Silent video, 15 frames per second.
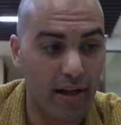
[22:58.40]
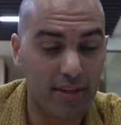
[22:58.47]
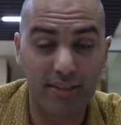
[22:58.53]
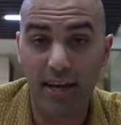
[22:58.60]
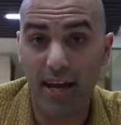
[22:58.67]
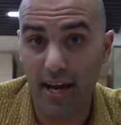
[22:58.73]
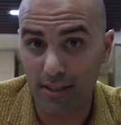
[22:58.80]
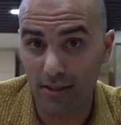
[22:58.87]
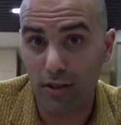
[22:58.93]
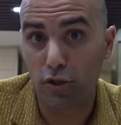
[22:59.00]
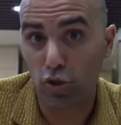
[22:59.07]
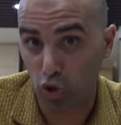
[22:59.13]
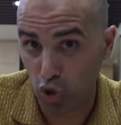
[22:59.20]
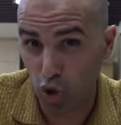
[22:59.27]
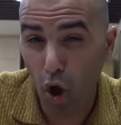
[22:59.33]
and they had
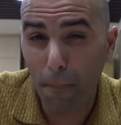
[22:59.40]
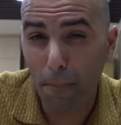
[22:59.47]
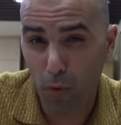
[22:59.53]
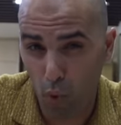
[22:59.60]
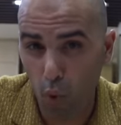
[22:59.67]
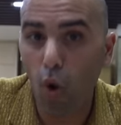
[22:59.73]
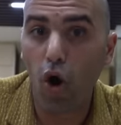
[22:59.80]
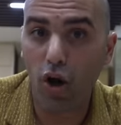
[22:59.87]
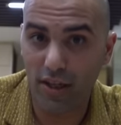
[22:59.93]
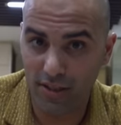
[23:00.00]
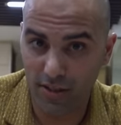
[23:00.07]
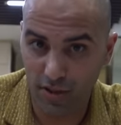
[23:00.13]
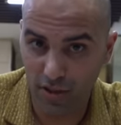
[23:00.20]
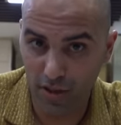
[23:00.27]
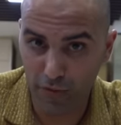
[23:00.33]
top
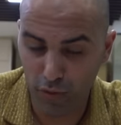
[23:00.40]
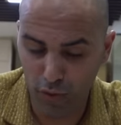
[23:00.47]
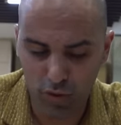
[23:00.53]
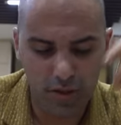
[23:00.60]
quality seafood.